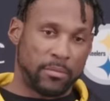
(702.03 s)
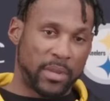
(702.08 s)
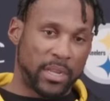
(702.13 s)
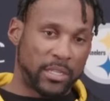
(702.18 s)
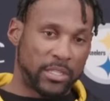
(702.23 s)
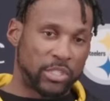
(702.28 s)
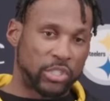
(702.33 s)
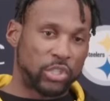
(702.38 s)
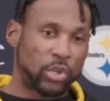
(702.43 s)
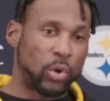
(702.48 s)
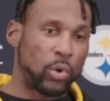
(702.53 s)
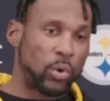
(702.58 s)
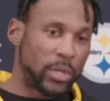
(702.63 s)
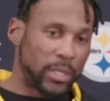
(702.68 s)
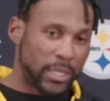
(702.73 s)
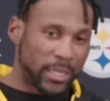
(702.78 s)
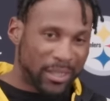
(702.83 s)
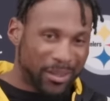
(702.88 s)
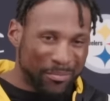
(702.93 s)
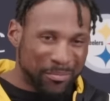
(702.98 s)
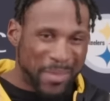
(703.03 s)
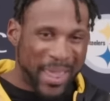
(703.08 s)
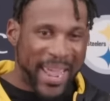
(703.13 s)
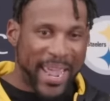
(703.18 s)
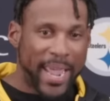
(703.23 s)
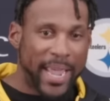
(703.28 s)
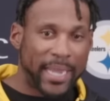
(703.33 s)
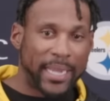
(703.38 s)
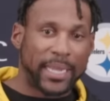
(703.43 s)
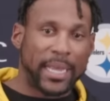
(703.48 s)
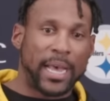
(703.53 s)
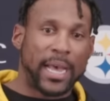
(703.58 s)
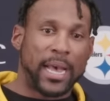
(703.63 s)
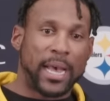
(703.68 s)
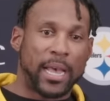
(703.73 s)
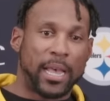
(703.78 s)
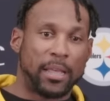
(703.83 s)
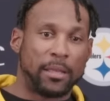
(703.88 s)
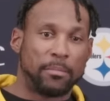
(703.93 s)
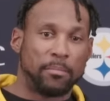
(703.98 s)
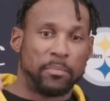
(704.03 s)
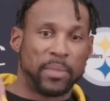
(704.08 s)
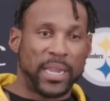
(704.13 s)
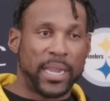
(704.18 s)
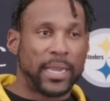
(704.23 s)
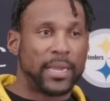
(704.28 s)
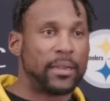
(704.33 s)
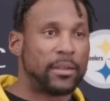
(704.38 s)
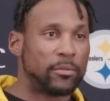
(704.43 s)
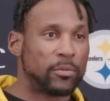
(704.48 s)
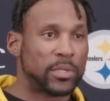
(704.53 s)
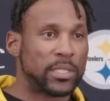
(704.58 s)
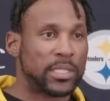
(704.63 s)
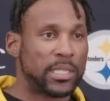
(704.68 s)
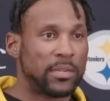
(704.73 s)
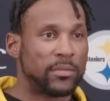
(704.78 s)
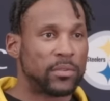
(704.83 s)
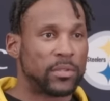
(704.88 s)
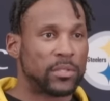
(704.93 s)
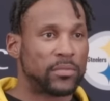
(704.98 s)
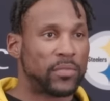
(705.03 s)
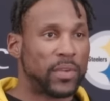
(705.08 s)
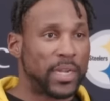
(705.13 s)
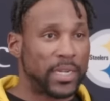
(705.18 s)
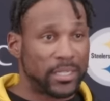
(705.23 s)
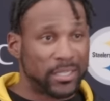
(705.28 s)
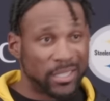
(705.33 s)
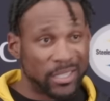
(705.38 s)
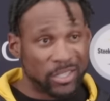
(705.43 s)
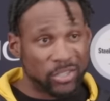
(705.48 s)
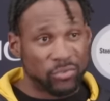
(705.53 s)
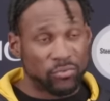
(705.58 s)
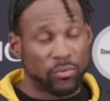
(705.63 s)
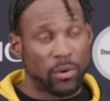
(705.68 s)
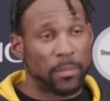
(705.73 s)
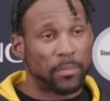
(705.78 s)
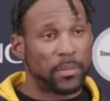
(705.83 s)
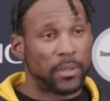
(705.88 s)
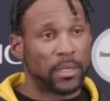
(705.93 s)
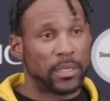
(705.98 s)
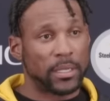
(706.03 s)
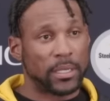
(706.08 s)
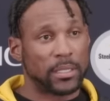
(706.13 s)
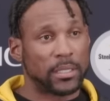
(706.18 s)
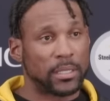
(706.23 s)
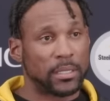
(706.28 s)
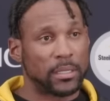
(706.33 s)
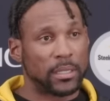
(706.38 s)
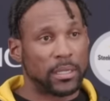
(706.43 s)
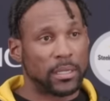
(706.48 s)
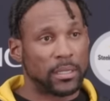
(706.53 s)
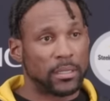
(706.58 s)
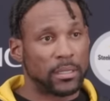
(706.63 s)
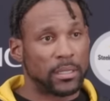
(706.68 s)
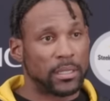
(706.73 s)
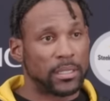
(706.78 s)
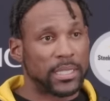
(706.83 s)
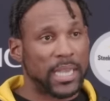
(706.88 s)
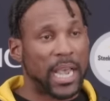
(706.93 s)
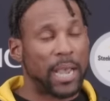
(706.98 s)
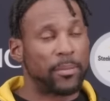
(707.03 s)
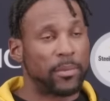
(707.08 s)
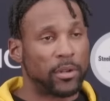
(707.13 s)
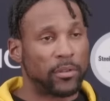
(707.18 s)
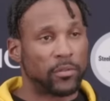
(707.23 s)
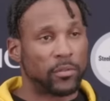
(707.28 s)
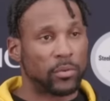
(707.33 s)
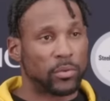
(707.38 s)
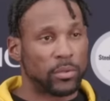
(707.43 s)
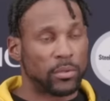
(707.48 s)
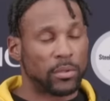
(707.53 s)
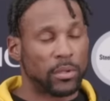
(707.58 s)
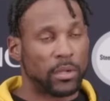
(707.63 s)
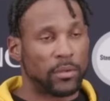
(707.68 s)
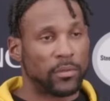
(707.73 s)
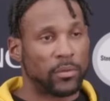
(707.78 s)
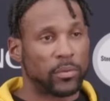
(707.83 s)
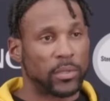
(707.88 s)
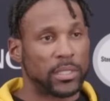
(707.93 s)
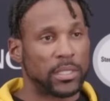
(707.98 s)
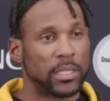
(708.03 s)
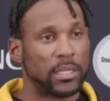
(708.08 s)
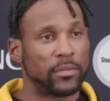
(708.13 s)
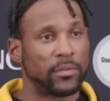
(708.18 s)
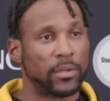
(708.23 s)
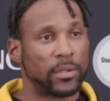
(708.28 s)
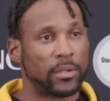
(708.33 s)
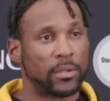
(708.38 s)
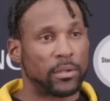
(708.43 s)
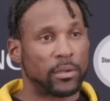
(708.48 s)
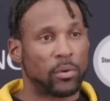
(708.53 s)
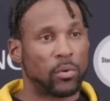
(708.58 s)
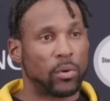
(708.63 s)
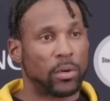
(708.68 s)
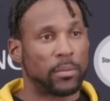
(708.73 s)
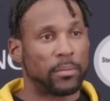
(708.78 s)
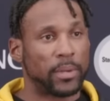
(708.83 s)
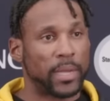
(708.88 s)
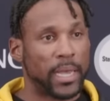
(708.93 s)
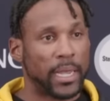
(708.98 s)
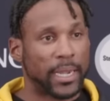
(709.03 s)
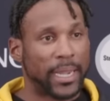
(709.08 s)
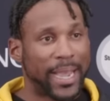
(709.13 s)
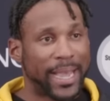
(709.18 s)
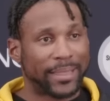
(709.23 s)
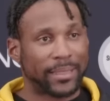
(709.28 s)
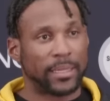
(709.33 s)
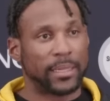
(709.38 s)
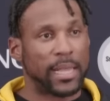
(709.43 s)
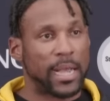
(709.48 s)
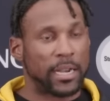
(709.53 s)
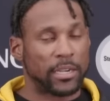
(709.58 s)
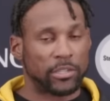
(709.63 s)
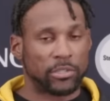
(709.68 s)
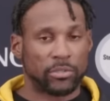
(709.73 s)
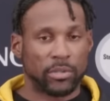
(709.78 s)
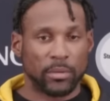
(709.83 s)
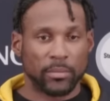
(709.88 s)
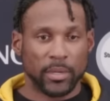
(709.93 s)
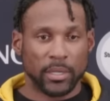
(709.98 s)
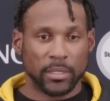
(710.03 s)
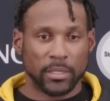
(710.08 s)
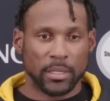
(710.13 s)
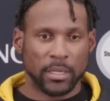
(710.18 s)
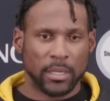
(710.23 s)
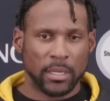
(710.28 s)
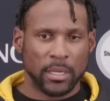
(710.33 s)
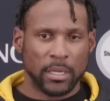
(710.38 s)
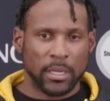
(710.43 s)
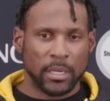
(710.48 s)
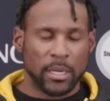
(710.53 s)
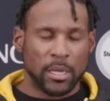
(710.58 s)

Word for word: being solely a man guy, being in the receiver space, disrupting this, the the timing of the, of the receiver and the quarterback at the line of scrimmage.